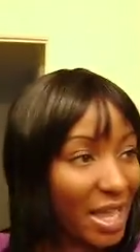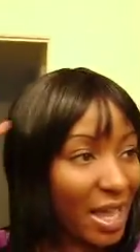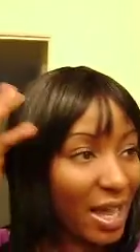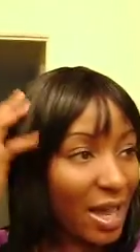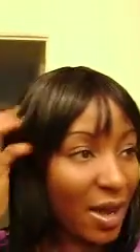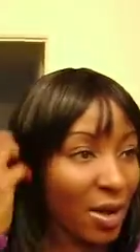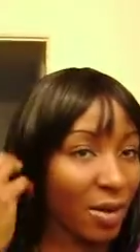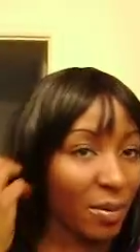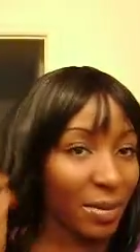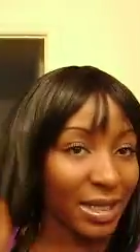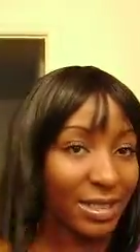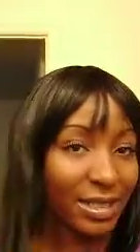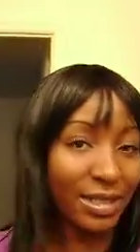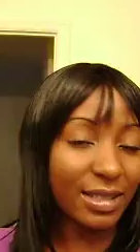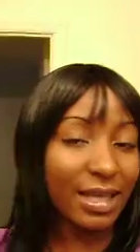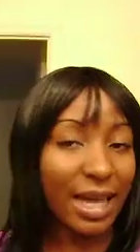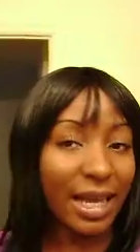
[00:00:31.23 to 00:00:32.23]
I
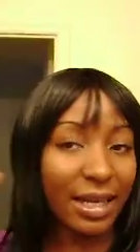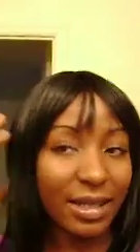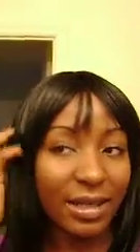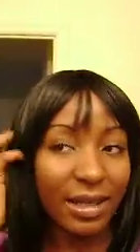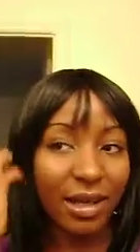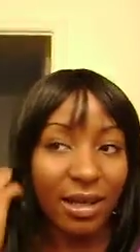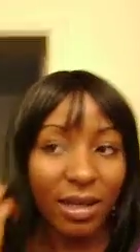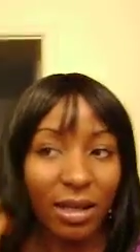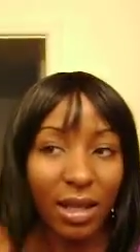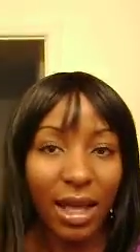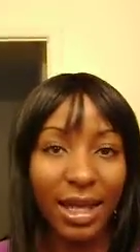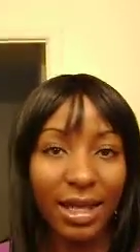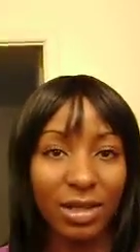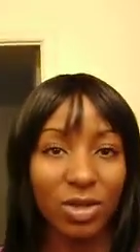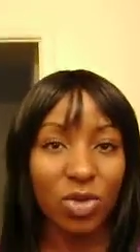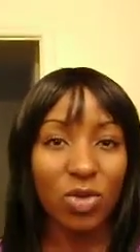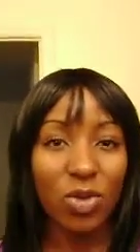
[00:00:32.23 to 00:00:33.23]
just got it done
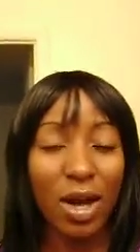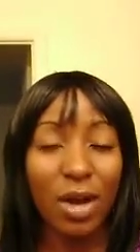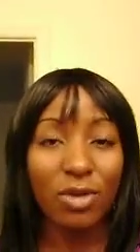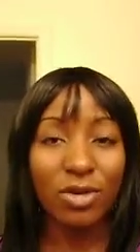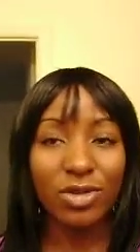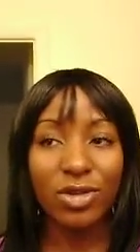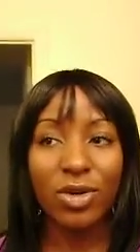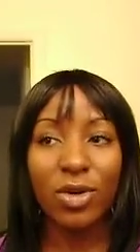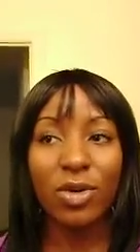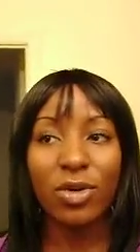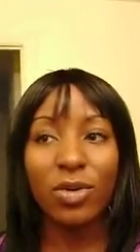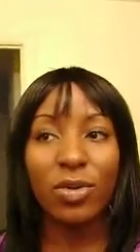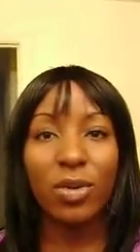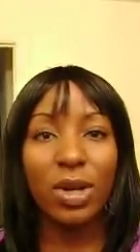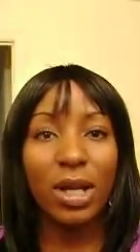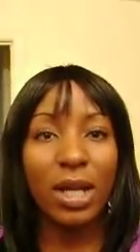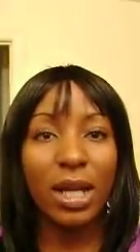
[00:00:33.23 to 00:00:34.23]
like 2 hours ago,
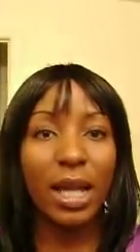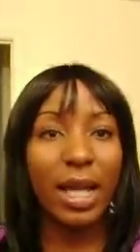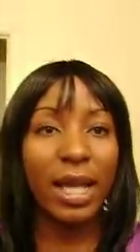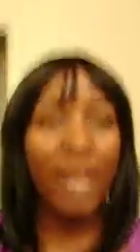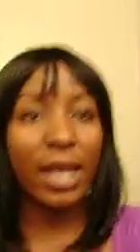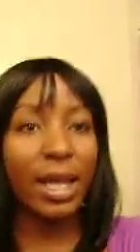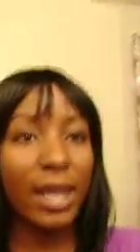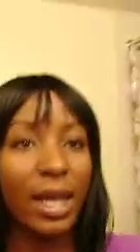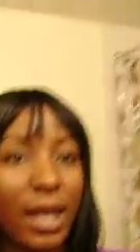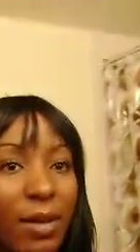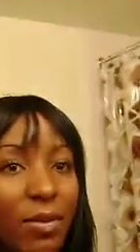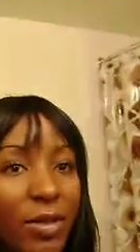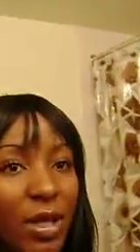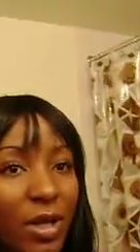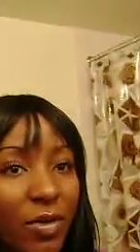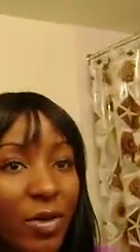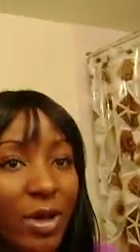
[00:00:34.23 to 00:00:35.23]
and I'm
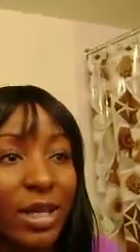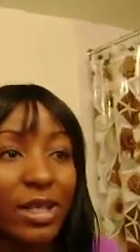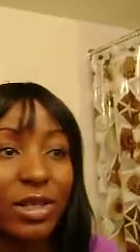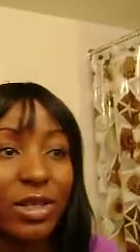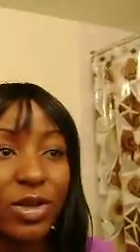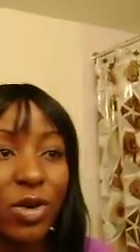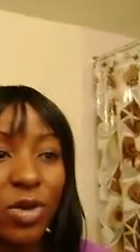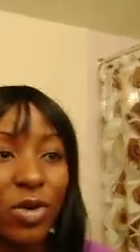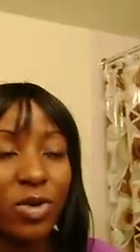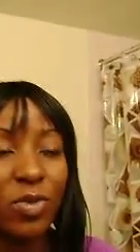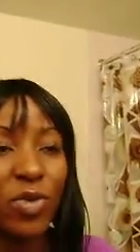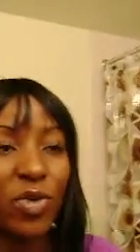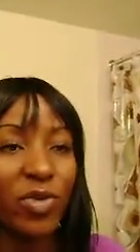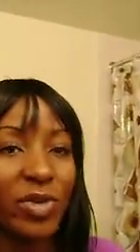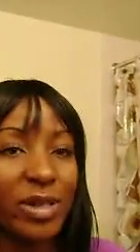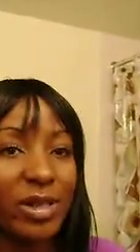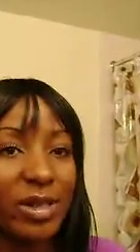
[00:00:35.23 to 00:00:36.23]
getting ready to go to the
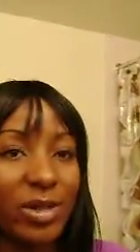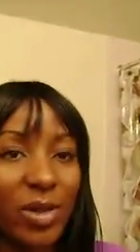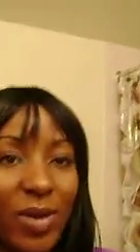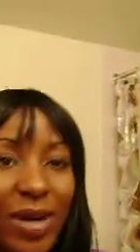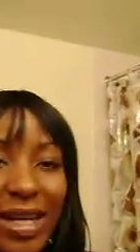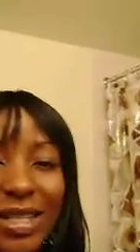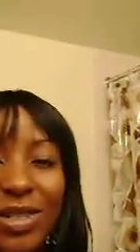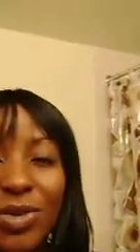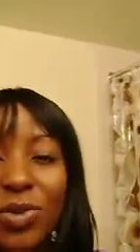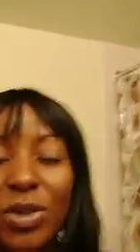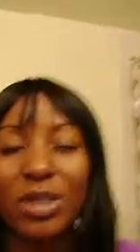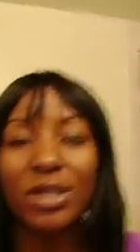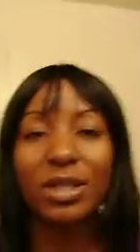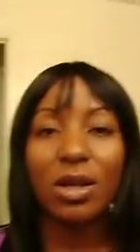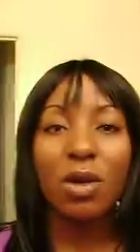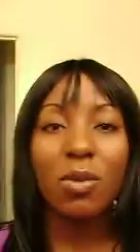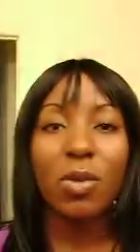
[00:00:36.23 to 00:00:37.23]
movies, so I just wanted
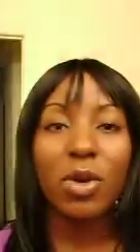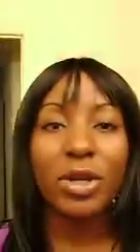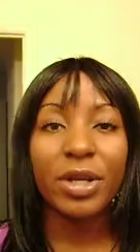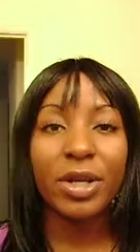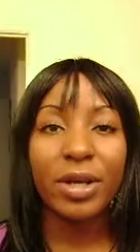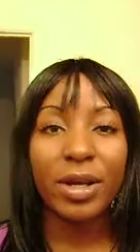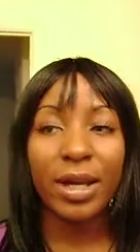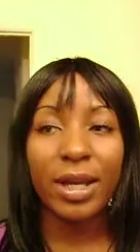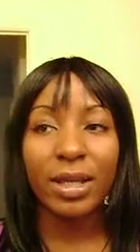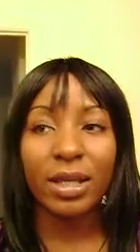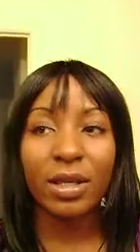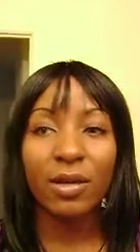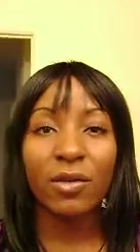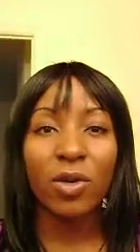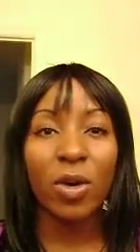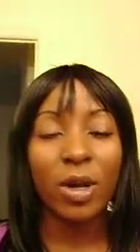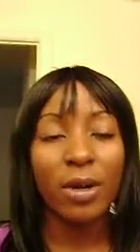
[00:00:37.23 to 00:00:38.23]
to come on here and give
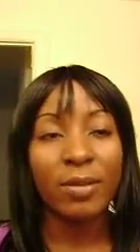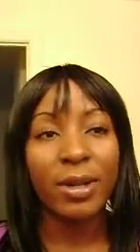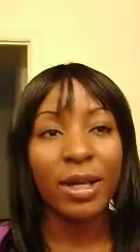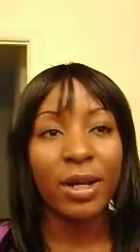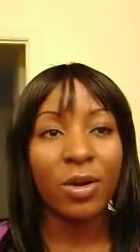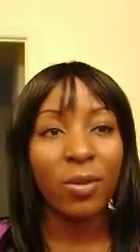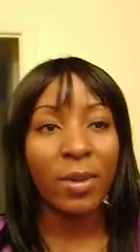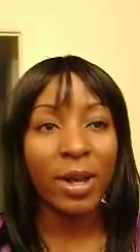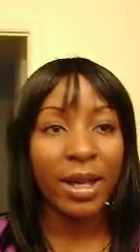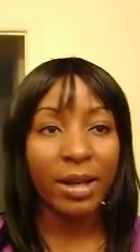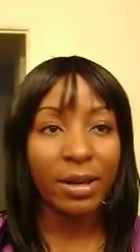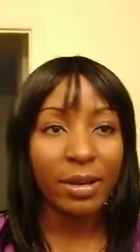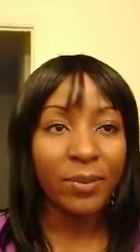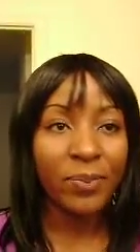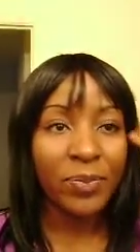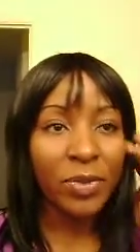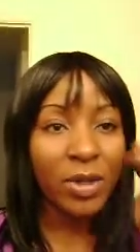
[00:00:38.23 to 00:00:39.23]
you an update on my hair.
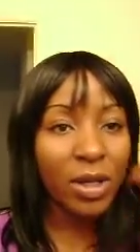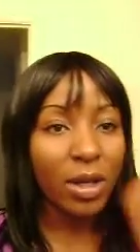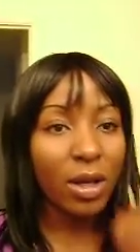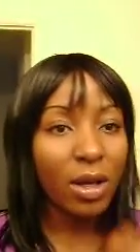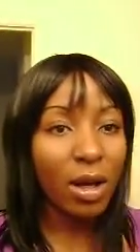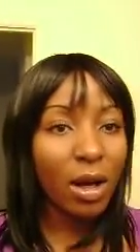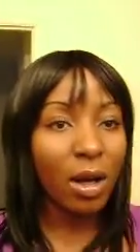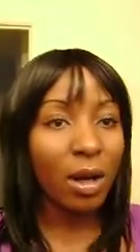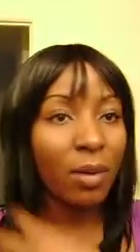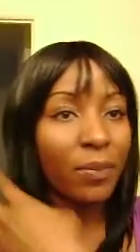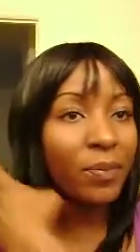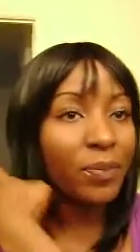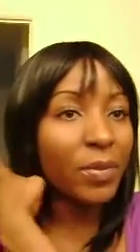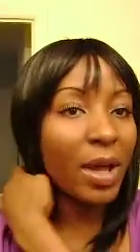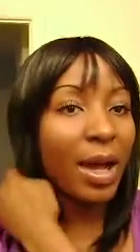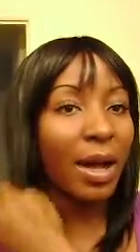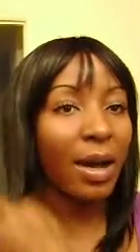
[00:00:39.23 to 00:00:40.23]

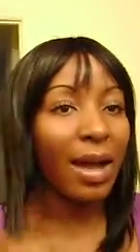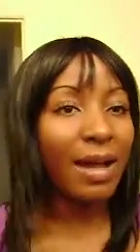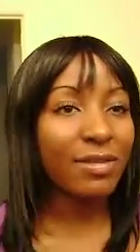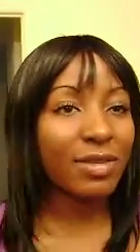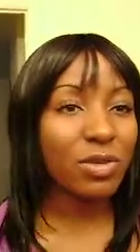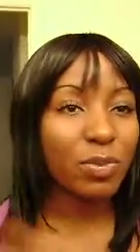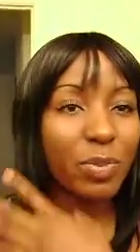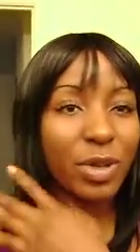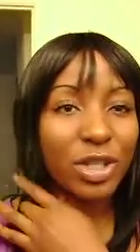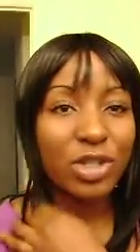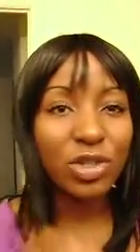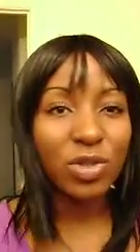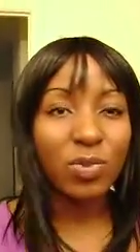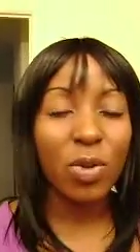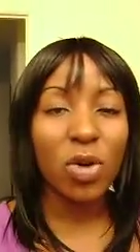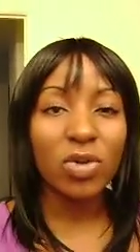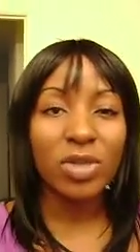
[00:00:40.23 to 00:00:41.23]
I'll have some pictures
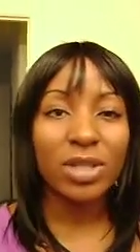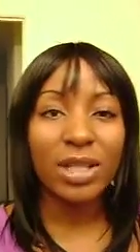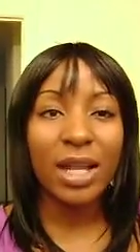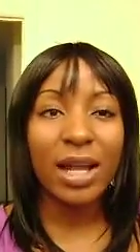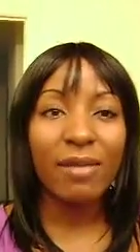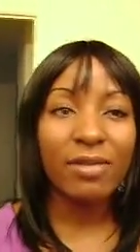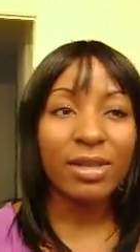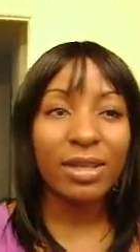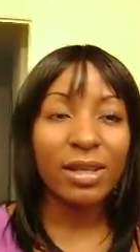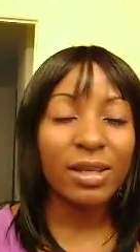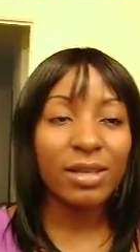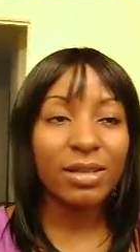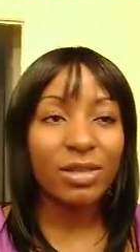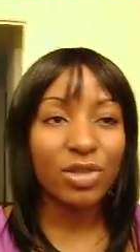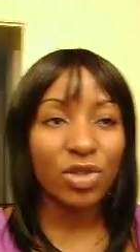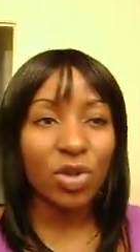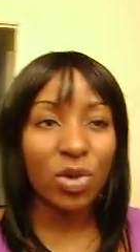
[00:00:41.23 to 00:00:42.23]
posted after this
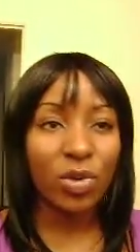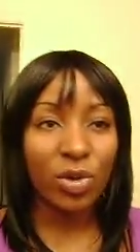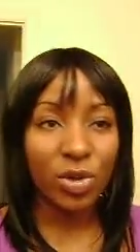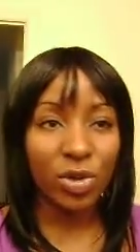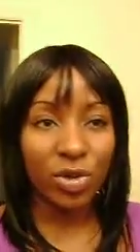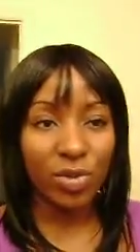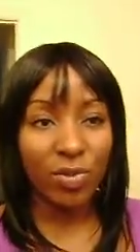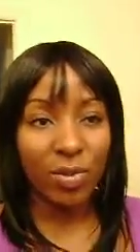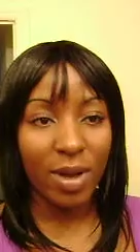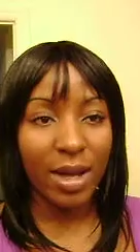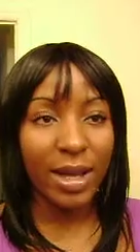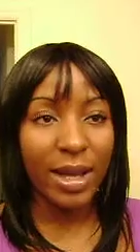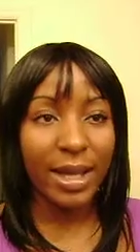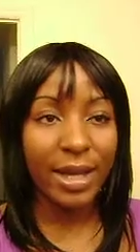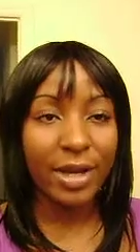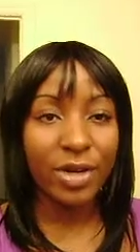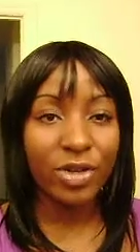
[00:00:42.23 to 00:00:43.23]
showing you my
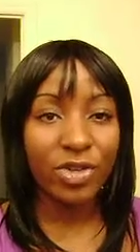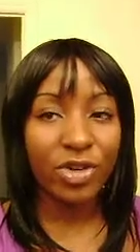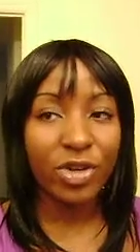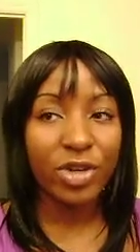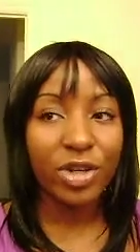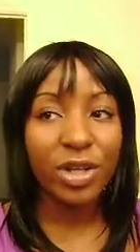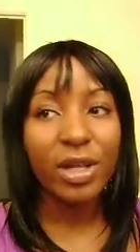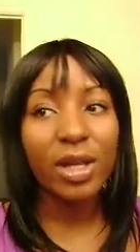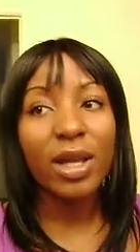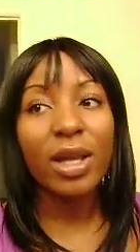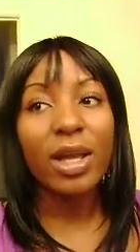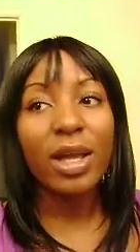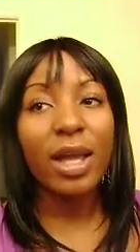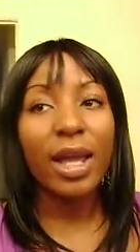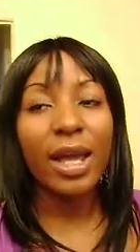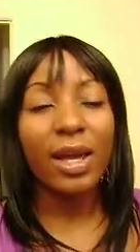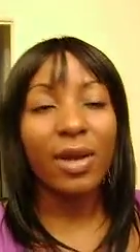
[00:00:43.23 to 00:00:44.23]
hair journey
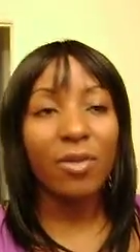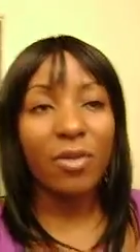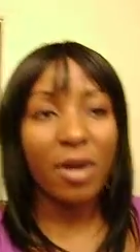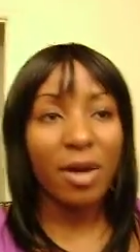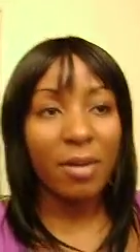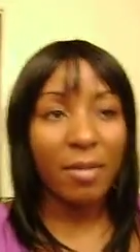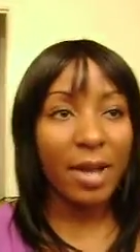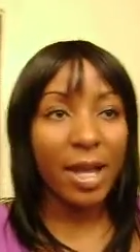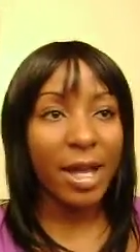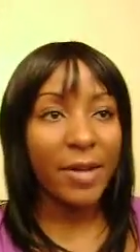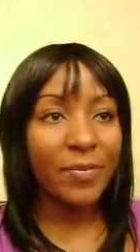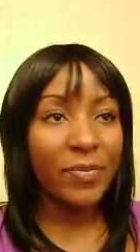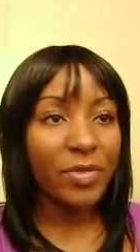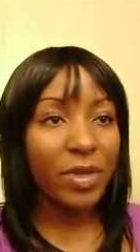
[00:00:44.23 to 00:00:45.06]
and where I'm at.